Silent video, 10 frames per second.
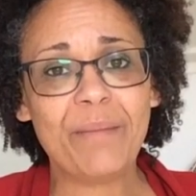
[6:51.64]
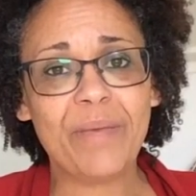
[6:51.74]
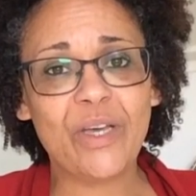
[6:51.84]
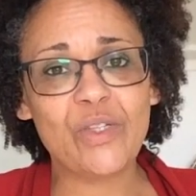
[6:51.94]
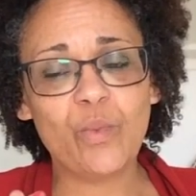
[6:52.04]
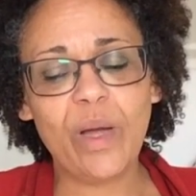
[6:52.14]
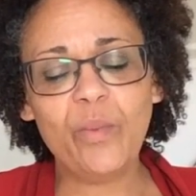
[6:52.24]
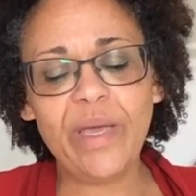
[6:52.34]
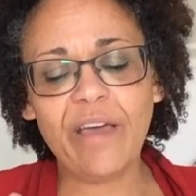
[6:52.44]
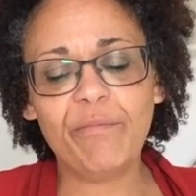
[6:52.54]
Because
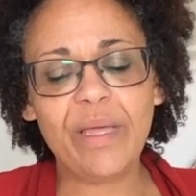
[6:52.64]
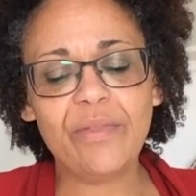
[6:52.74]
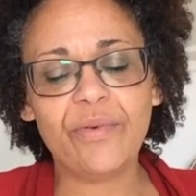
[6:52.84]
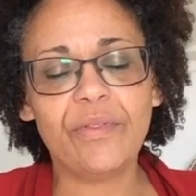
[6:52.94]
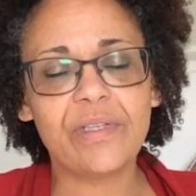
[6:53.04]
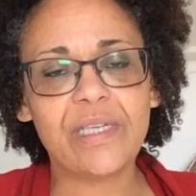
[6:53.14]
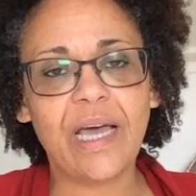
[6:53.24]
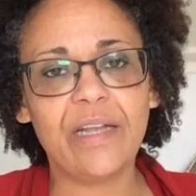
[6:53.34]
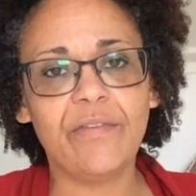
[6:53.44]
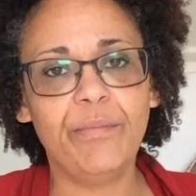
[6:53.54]
when we have been through this
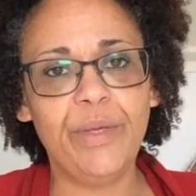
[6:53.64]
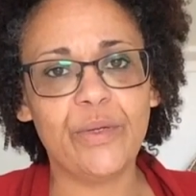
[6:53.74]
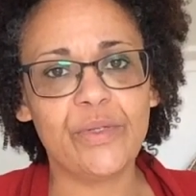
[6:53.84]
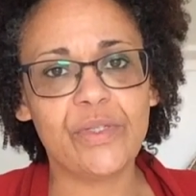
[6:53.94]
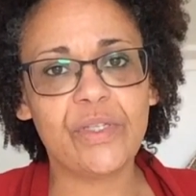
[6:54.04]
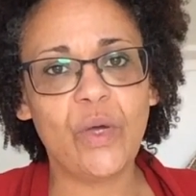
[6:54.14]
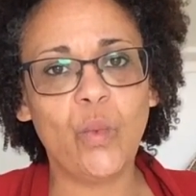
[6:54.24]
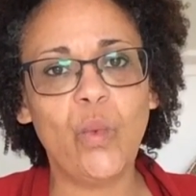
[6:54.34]
kind of abuse,